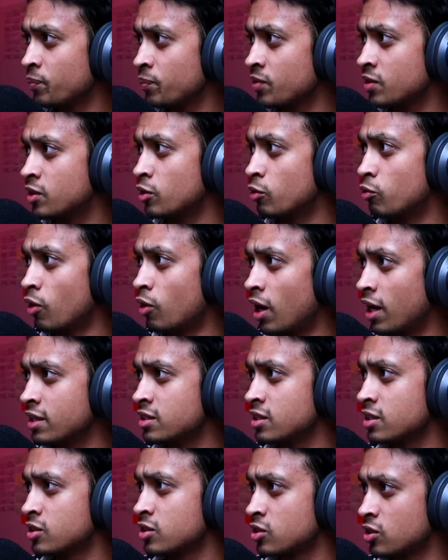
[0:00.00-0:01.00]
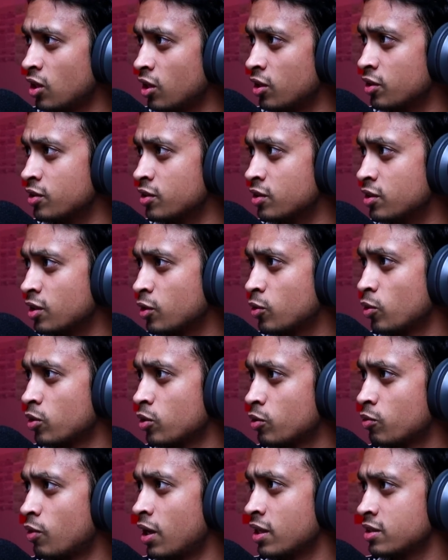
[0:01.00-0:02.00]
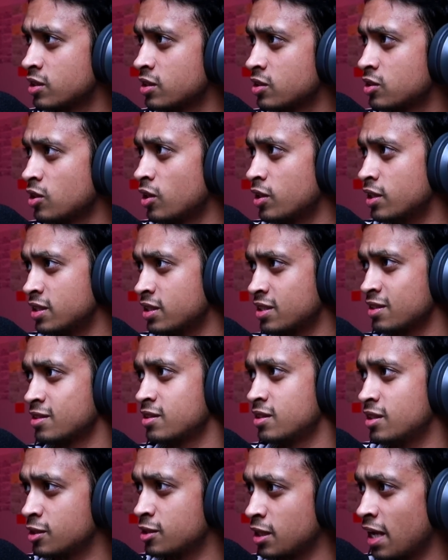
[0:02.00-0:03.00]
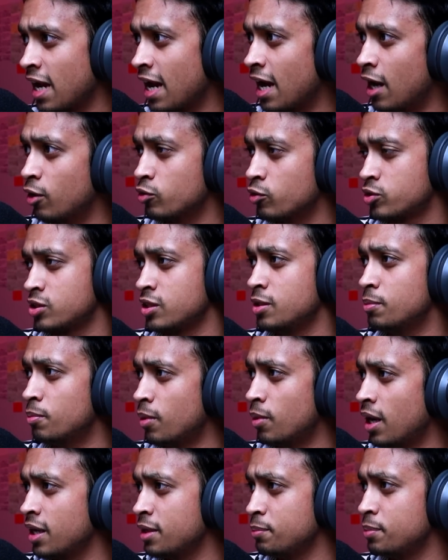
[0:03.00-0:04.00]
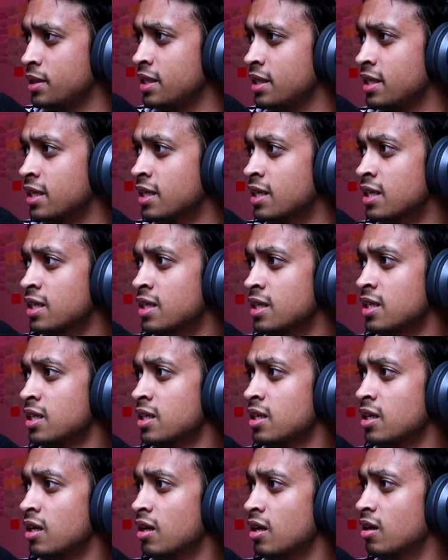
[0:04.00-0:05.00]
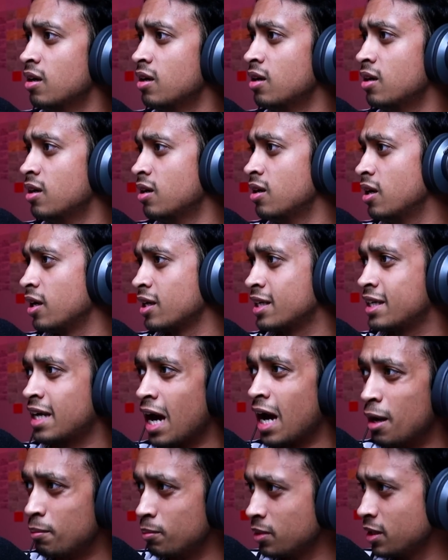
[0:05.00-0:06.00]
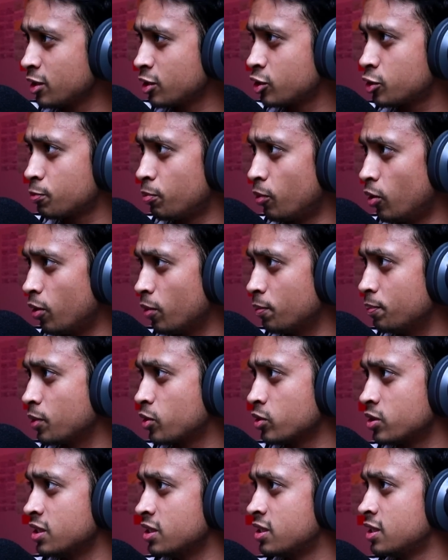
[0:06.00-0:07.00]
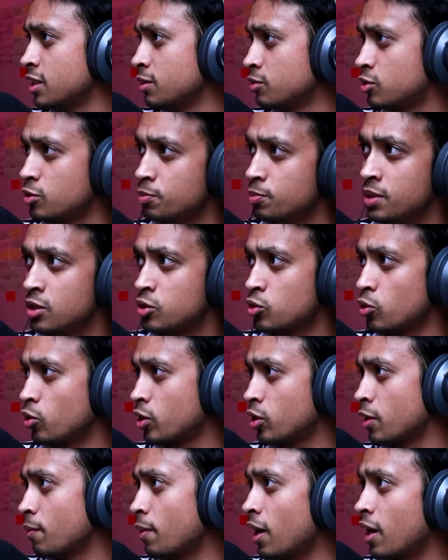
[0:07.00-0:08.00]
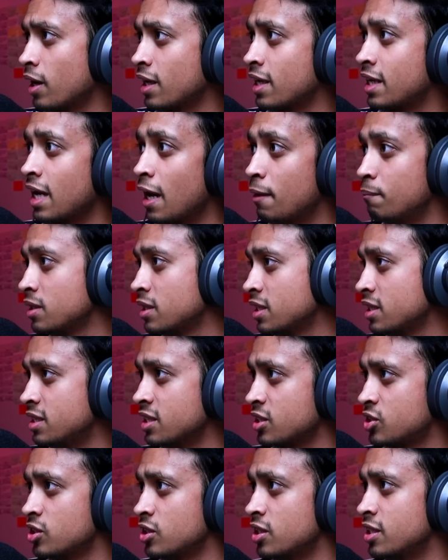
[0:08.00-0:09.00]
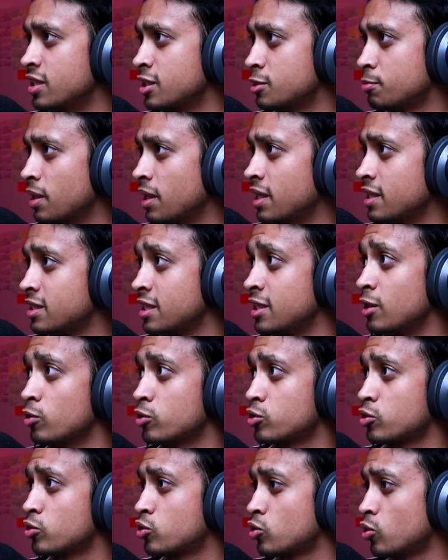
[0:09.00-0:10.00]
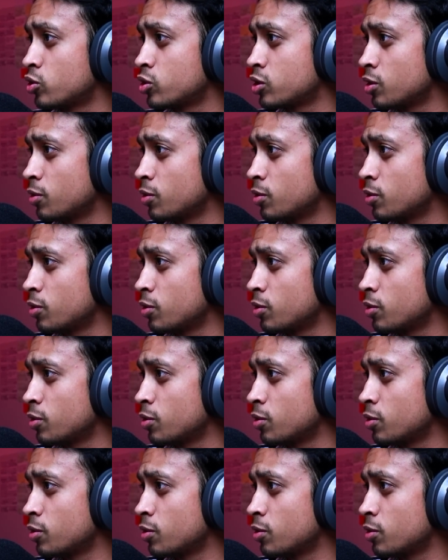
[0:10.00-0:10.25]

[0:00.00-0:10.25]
the rising sun. They call the rising sun. It says this house. It might be uh, a gambling spot because he seems to be talking about gambling addiction in his place. He also talks